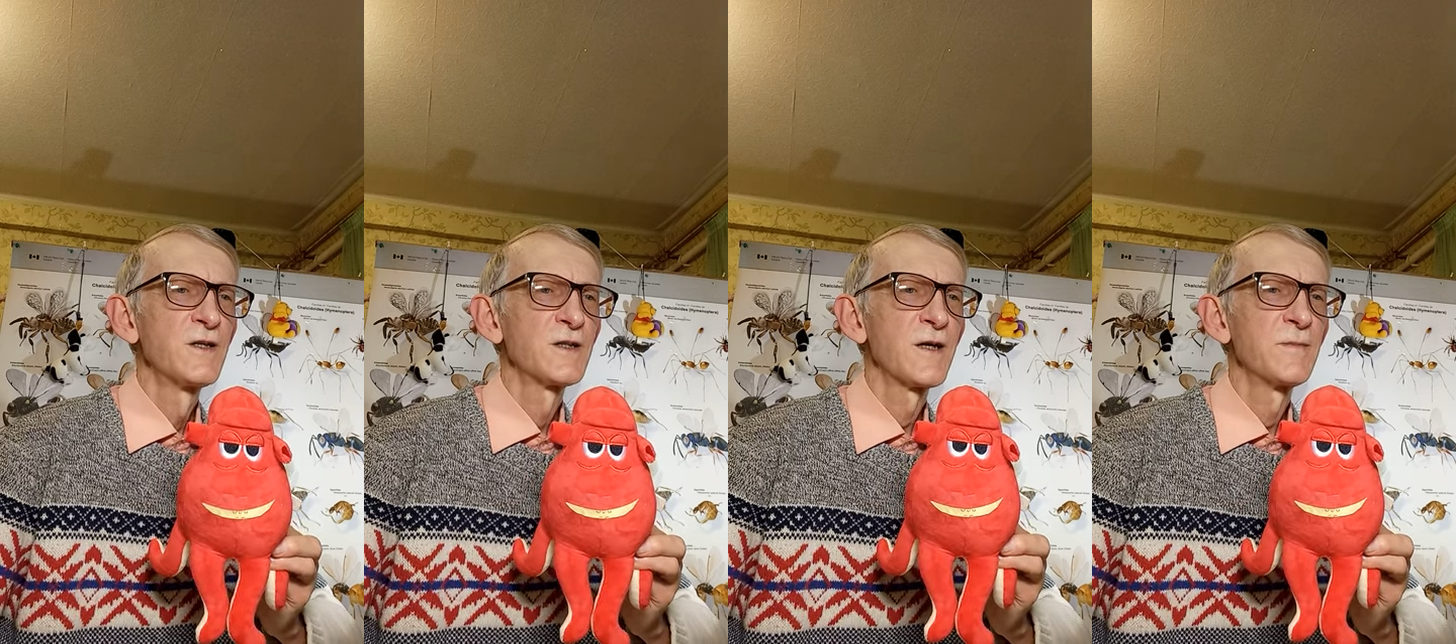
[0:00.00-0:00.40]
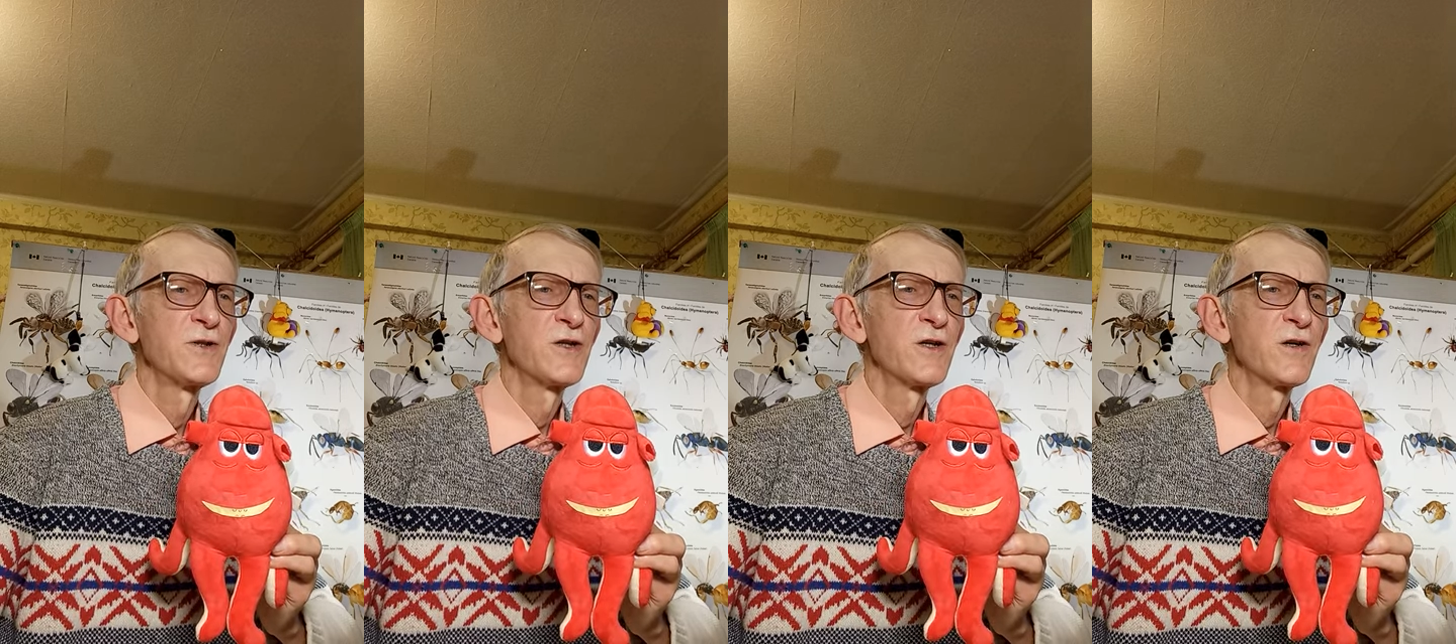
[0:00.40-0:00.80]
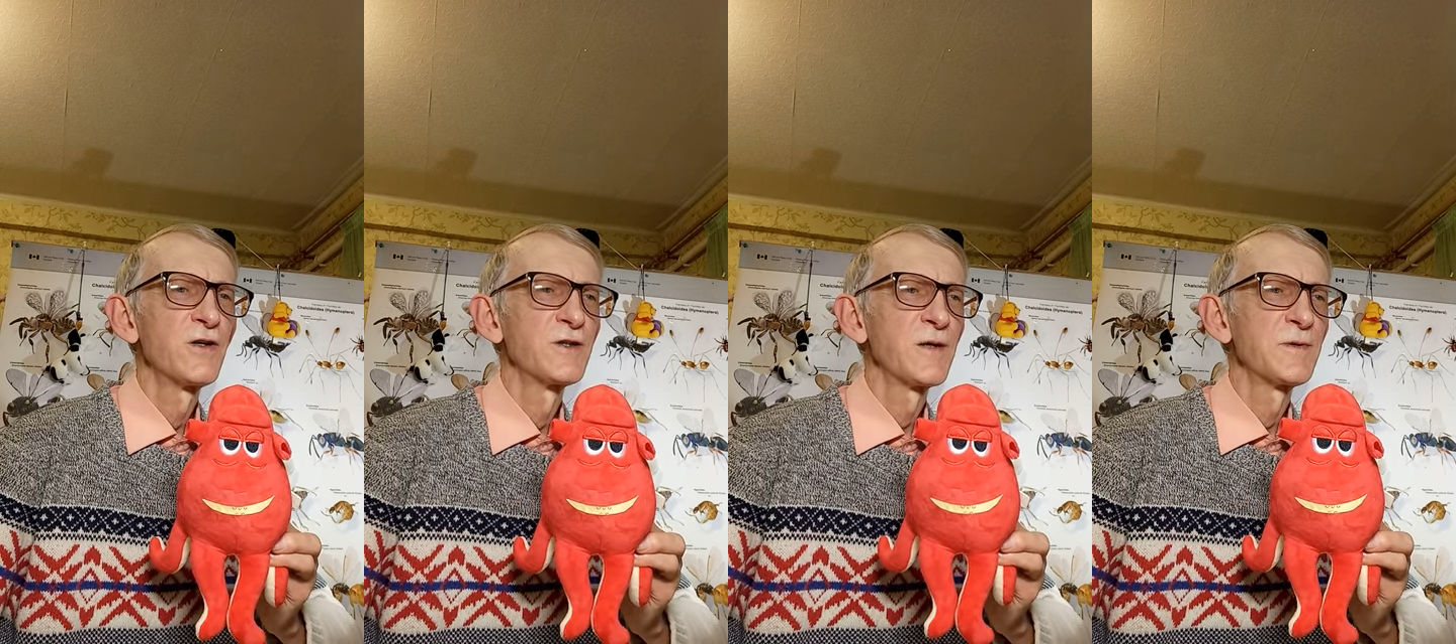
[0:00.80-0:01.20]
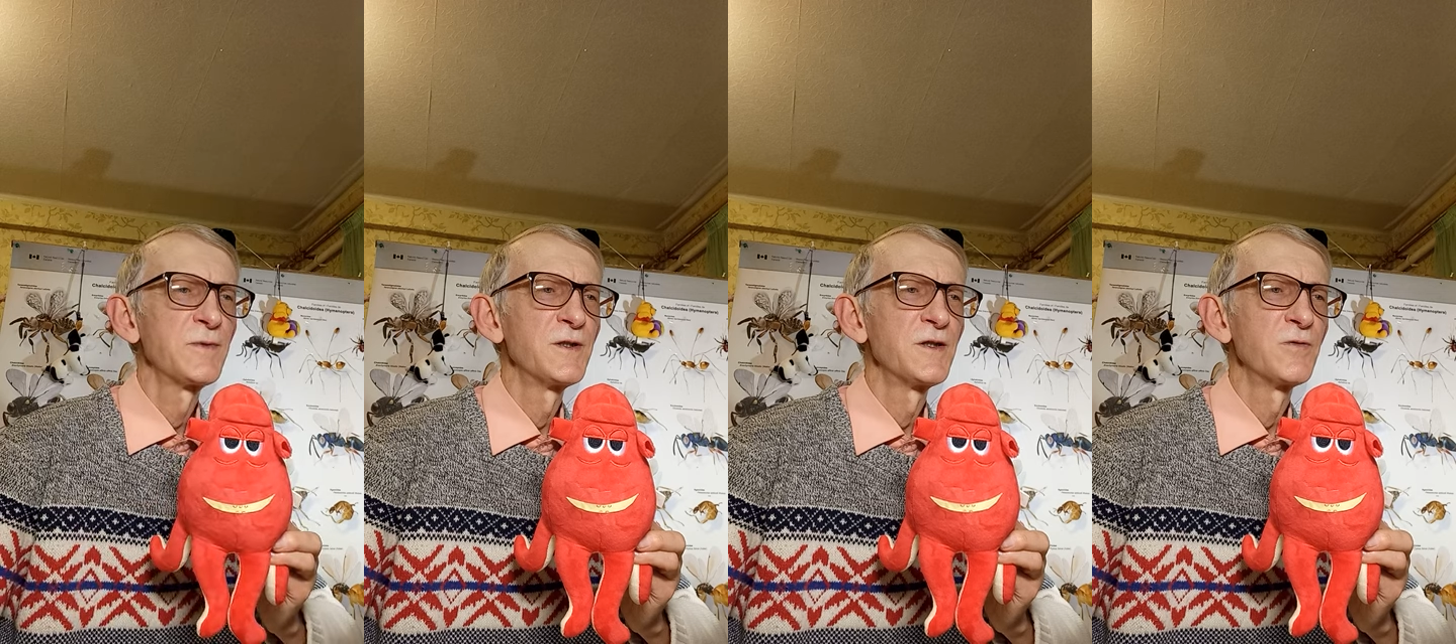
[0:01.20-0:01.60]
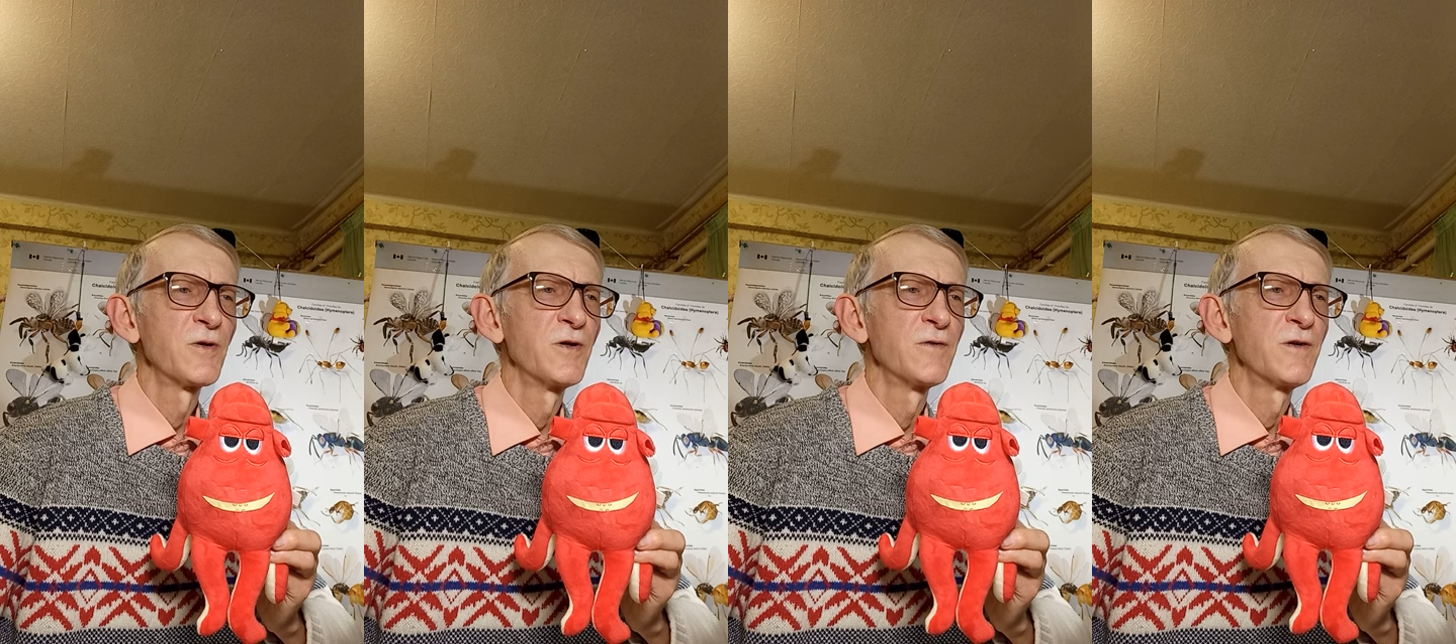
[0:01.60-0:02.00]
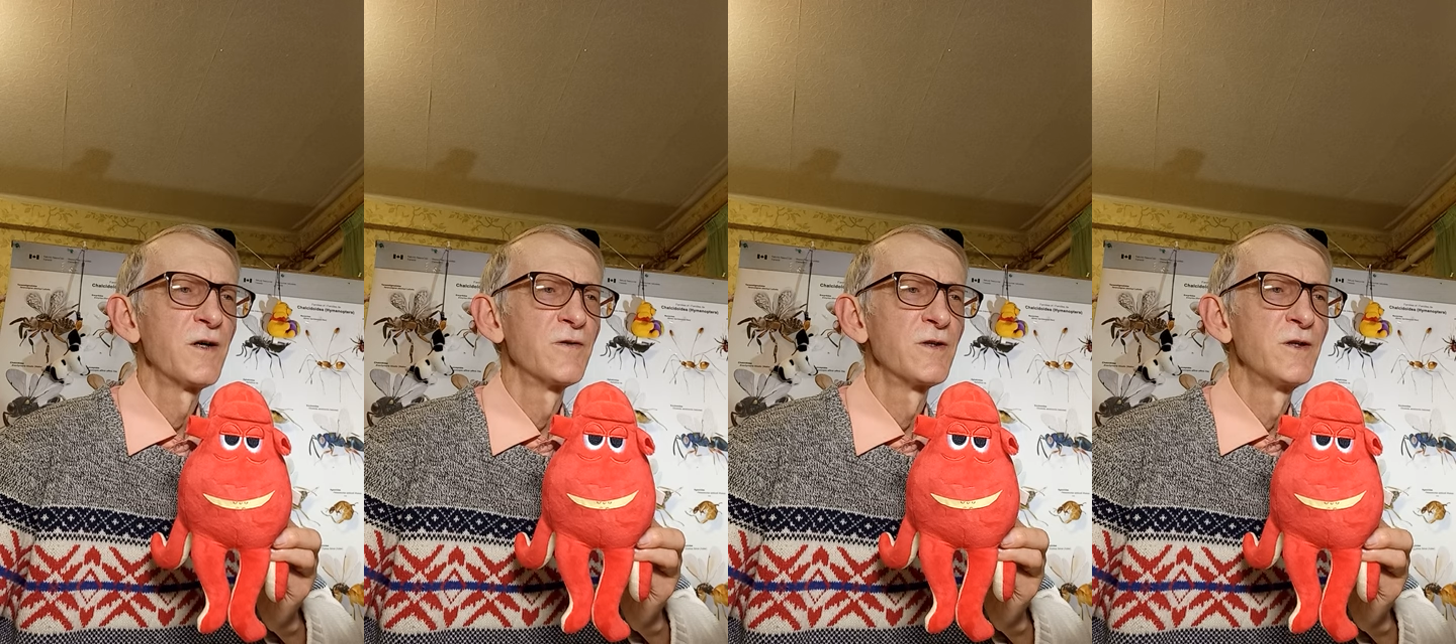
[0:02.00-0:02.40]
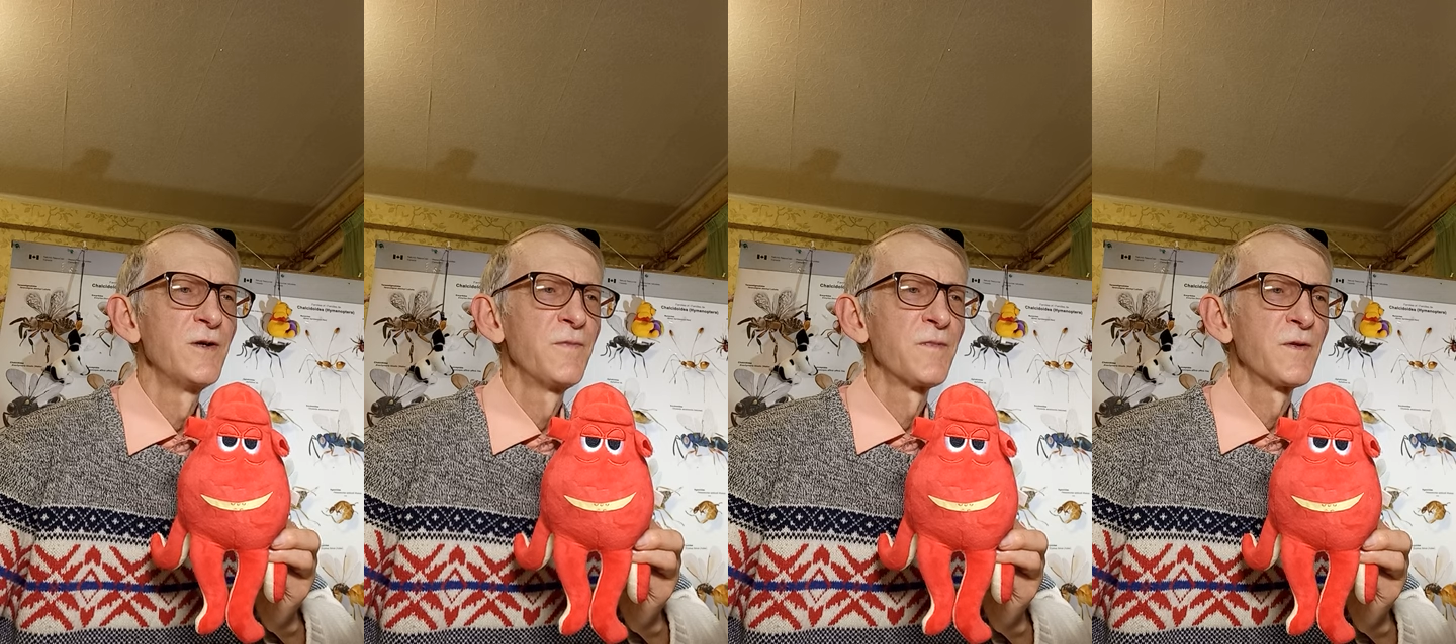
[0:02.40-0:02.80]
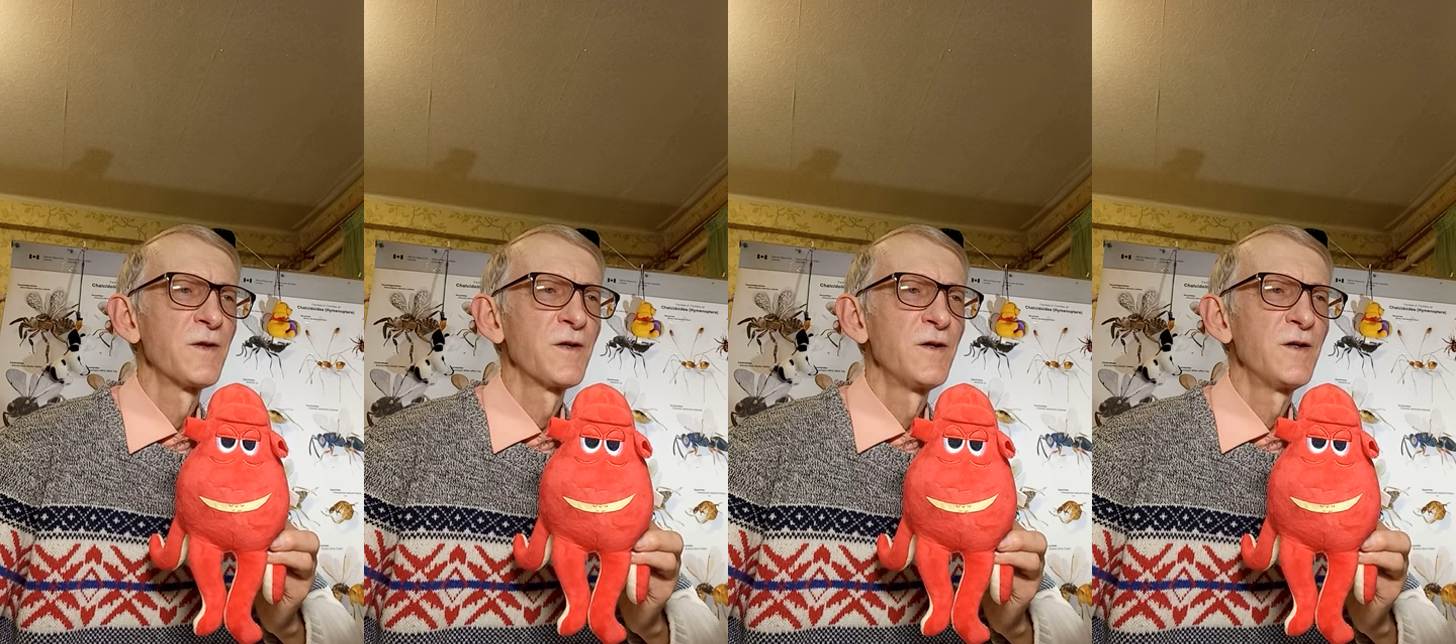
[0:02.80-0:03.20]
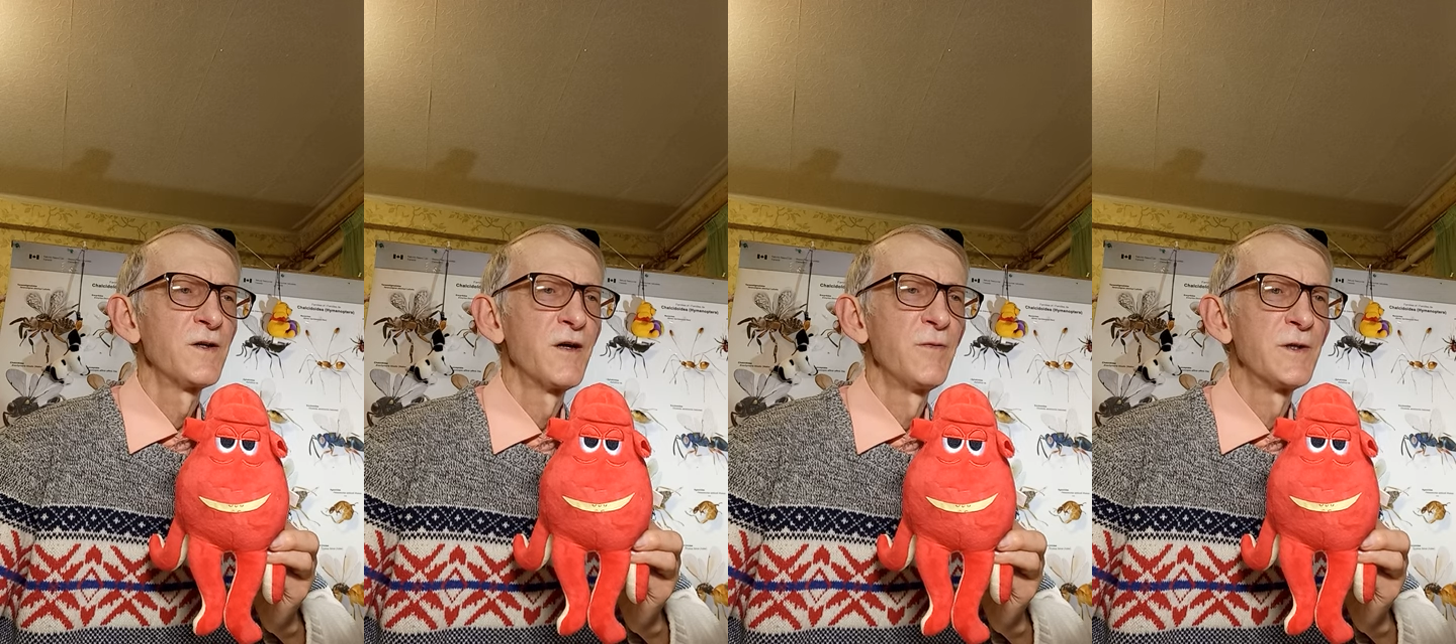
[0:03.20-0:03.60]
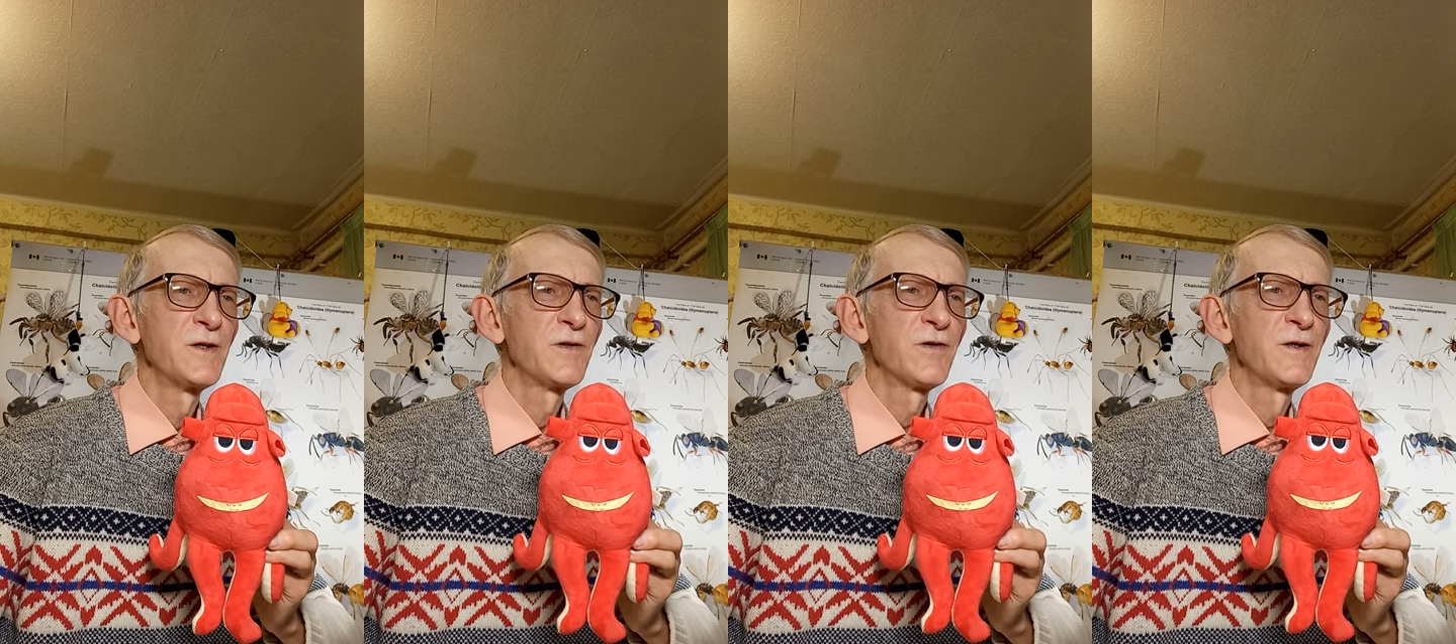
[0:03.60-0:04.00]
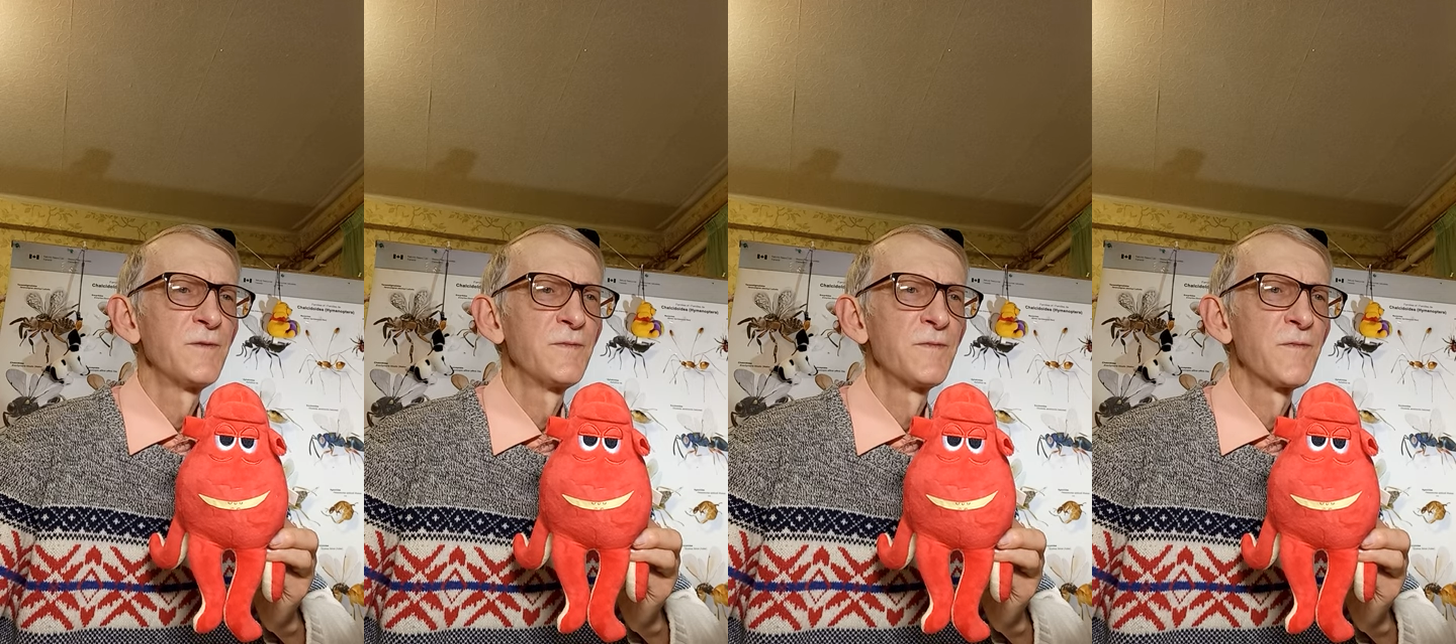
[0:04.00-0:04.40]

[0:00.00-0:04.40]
Some genera and some species were found in our material.